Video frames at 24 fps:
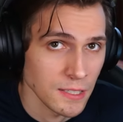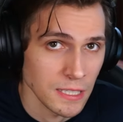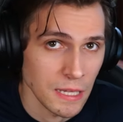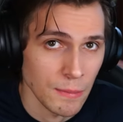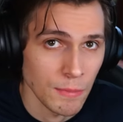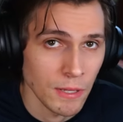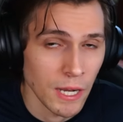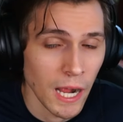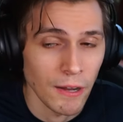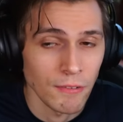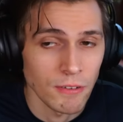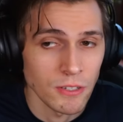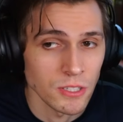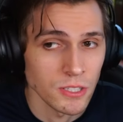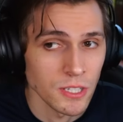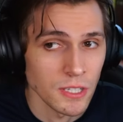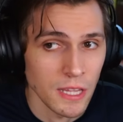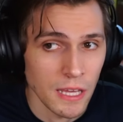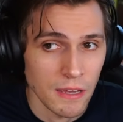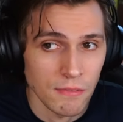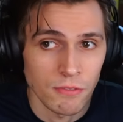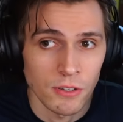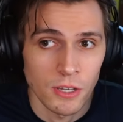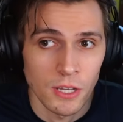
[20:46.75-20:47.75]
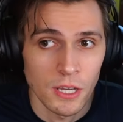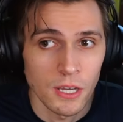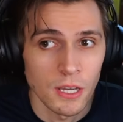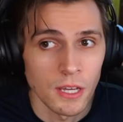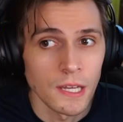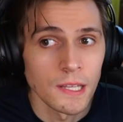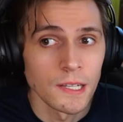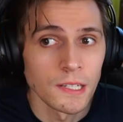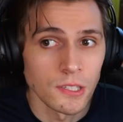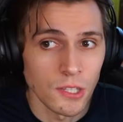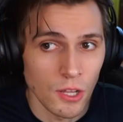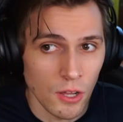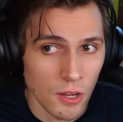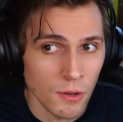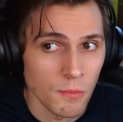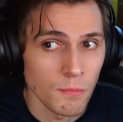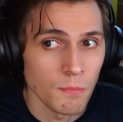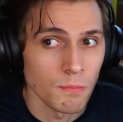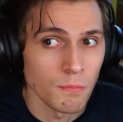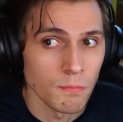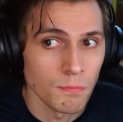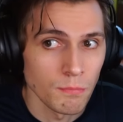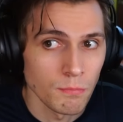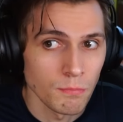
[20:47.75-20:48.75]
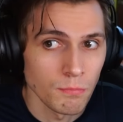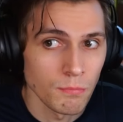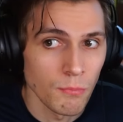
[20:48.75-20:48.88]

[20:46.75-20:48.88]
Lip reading: Because, I mean, obviously they've done